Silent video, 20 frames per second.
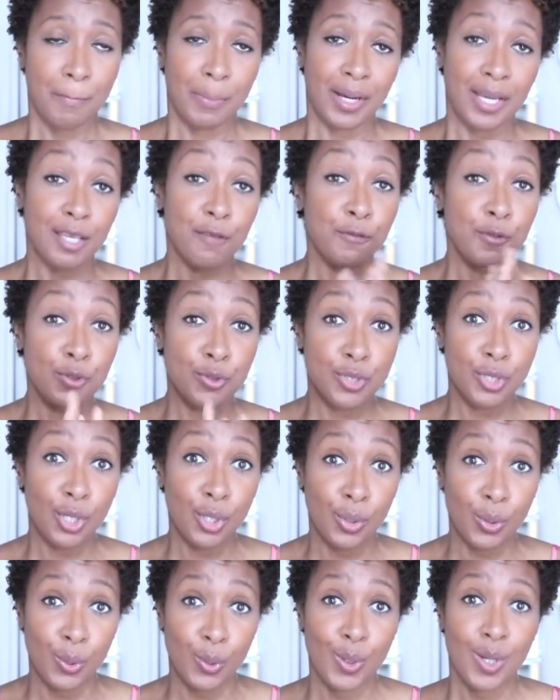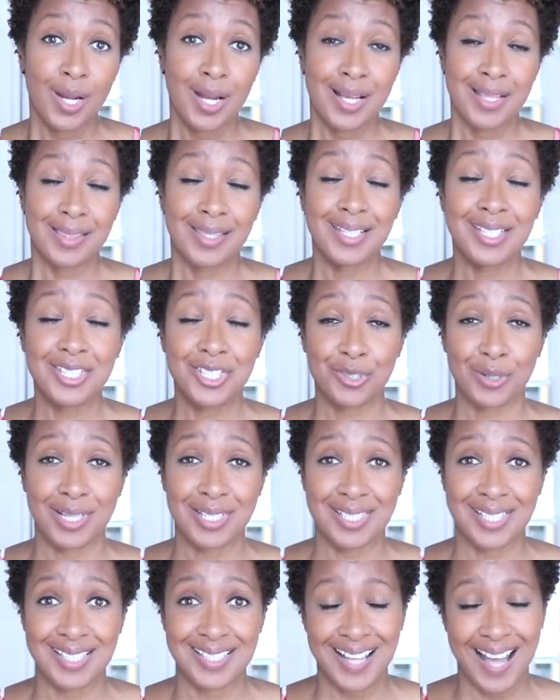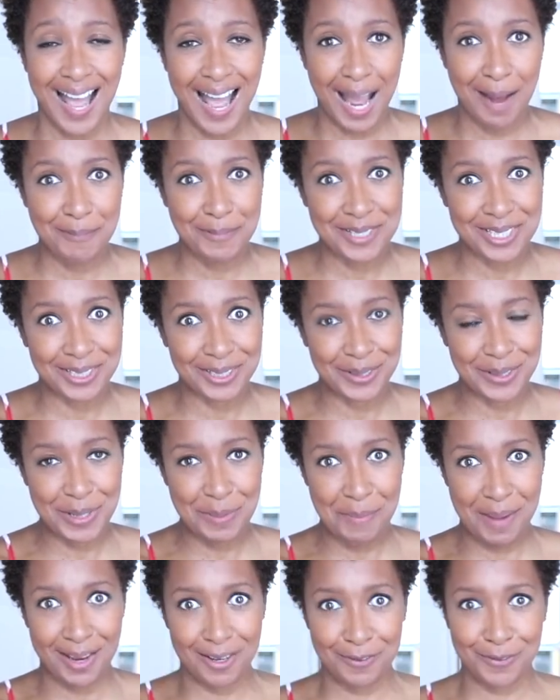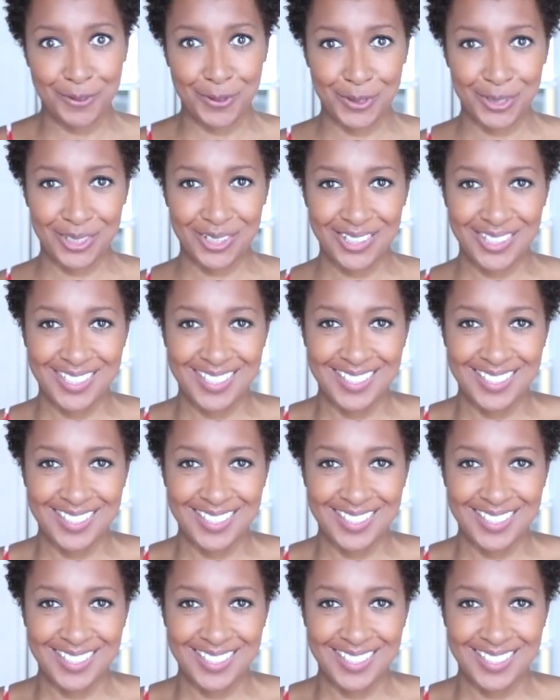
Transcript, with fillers: But if you do, these dresses are absolutely made for you.